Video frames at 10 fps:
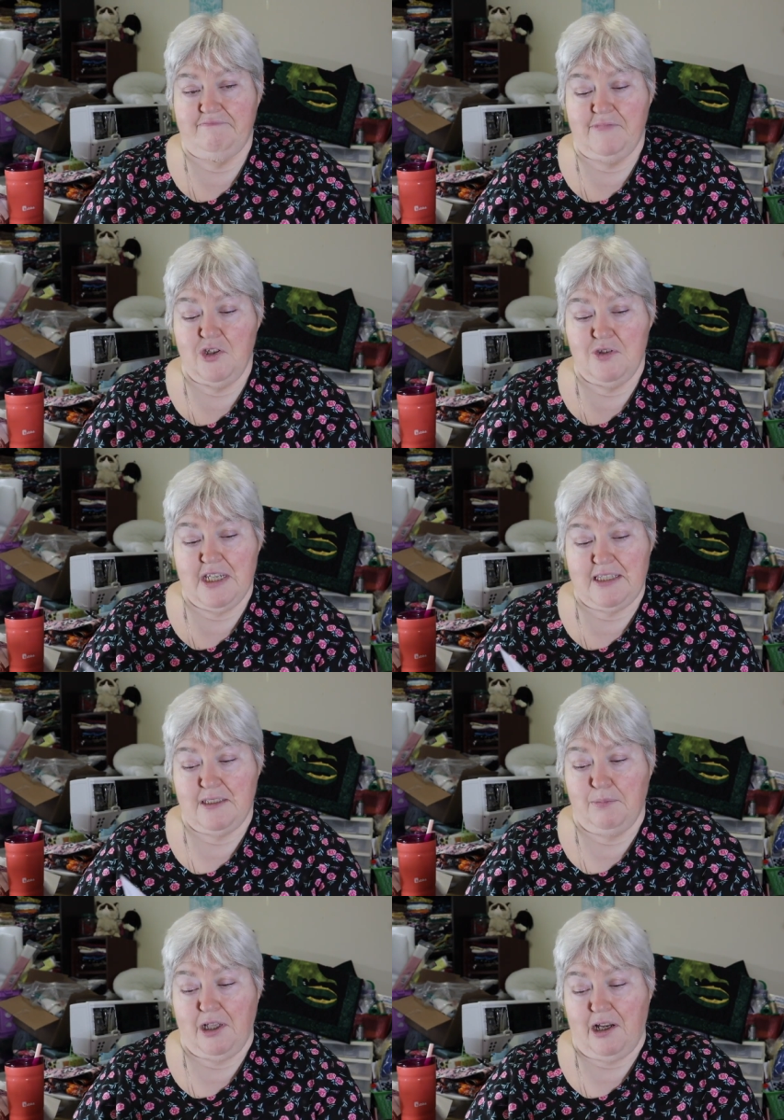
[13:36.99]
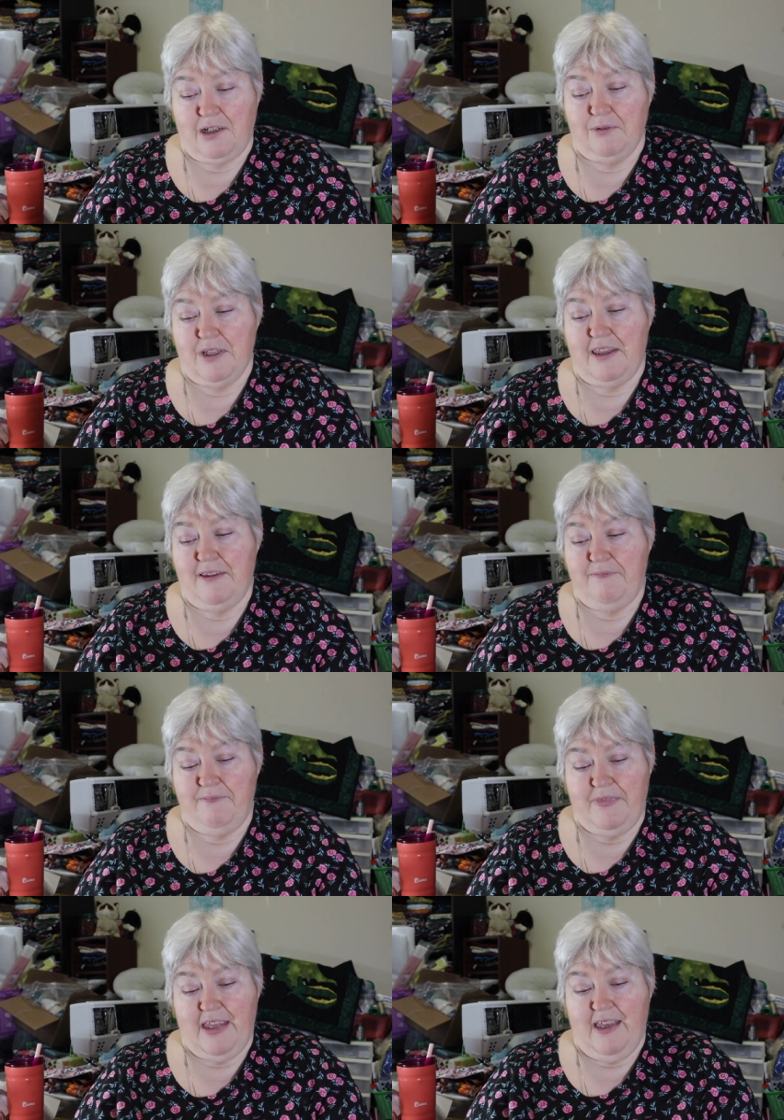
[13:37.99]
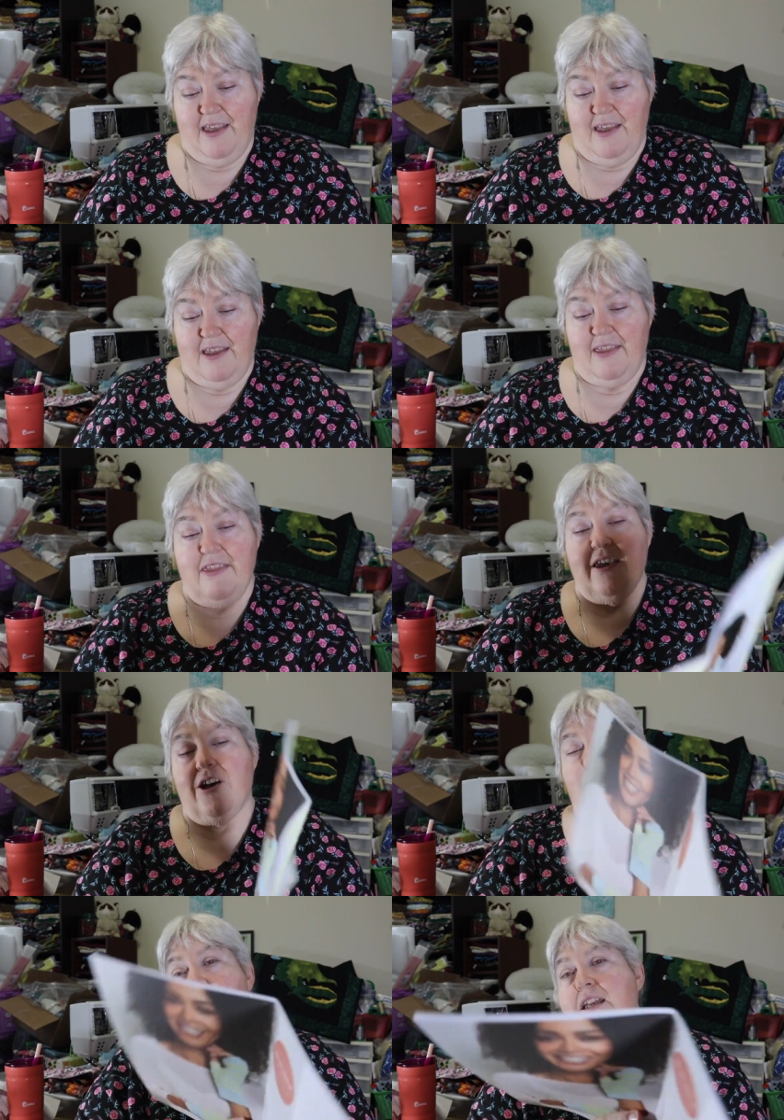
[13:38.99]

use that to block with. There